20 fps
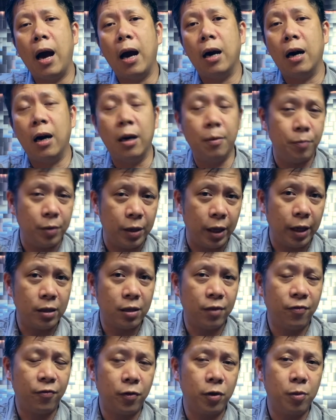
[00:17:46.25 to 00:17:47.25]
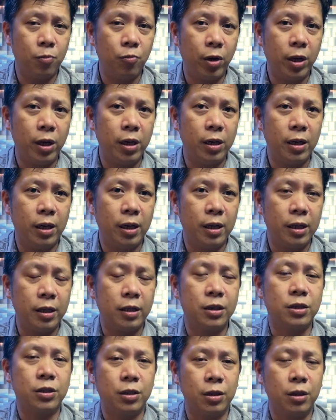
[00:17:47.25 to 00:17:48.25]
update the firmware,
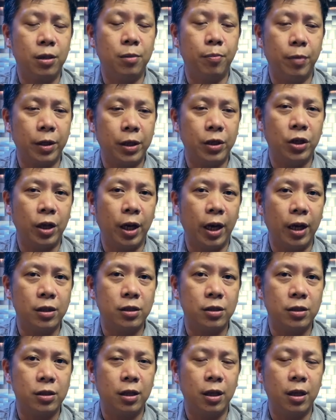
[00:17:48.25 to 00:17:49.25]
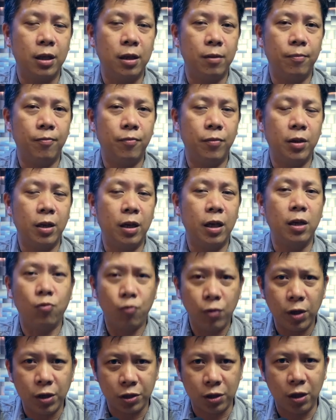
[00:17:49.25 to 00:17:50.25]
there's still a big chance that it
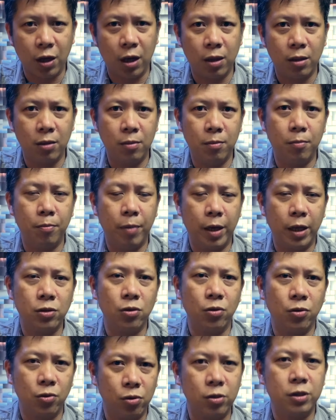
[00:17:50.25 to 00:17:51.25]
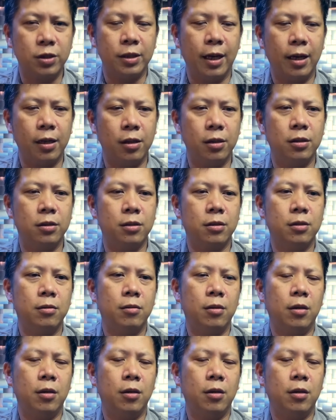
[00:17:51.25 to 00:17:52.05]
will suck based on your standards.